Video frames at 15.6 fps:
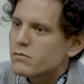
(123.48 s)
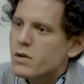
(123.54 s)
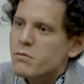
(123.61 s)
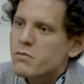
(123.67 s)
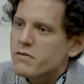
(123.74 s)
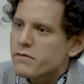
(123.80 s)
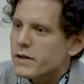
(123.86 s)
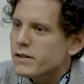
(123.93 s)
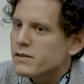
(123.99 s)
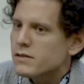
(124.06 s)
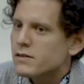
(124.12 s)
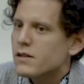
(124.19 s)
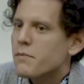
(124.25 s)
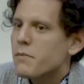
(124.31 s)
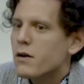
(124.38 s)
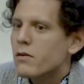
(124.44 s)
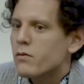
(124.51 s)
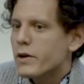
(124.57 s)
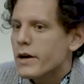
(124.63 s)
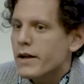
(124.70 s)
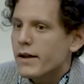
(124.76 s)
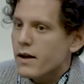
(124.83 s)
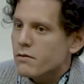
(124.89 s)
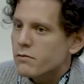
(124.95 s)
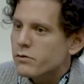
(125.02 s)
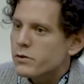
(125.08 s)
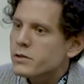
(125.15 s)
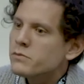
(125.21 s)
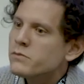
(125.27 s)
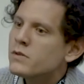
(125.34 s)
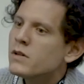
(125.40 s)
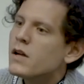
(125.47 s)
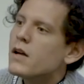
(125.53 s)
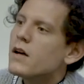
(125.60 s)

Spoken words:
maybe first, about where I come from.